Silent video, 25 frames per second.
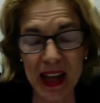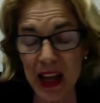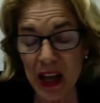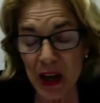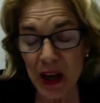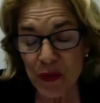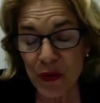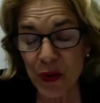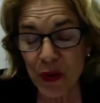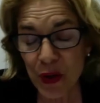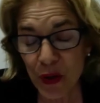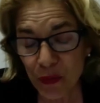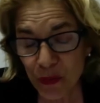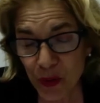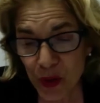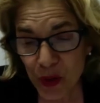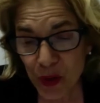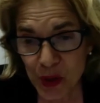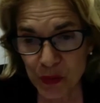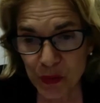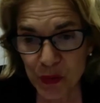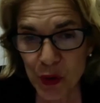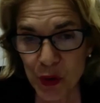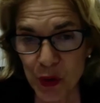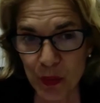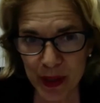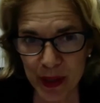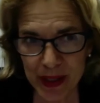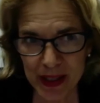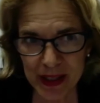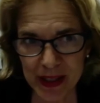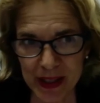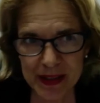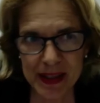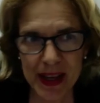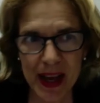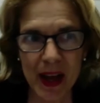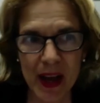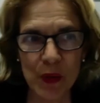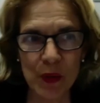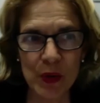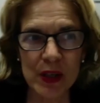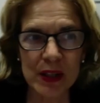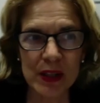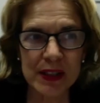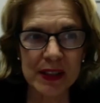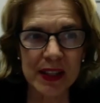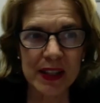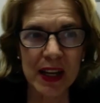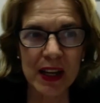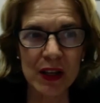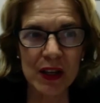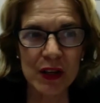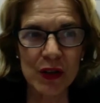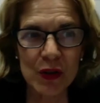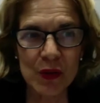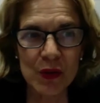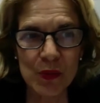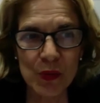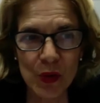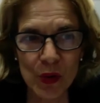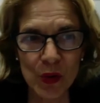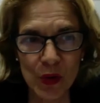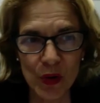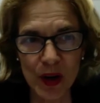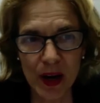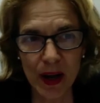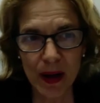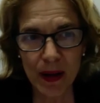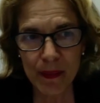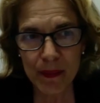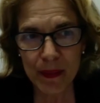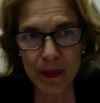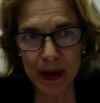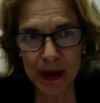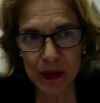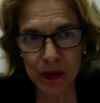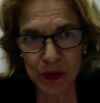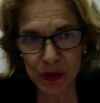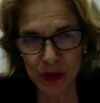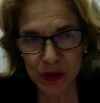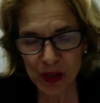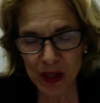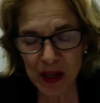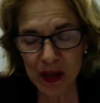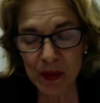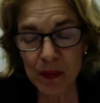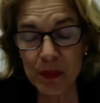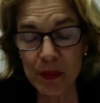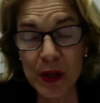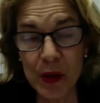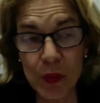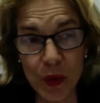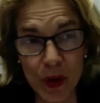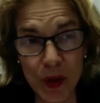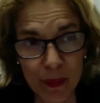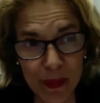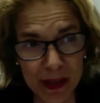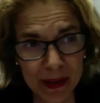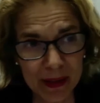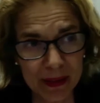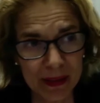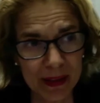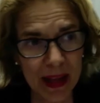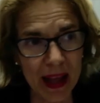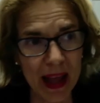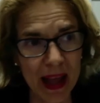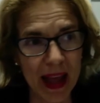for the first few minutes, I will tell you more about Be Women.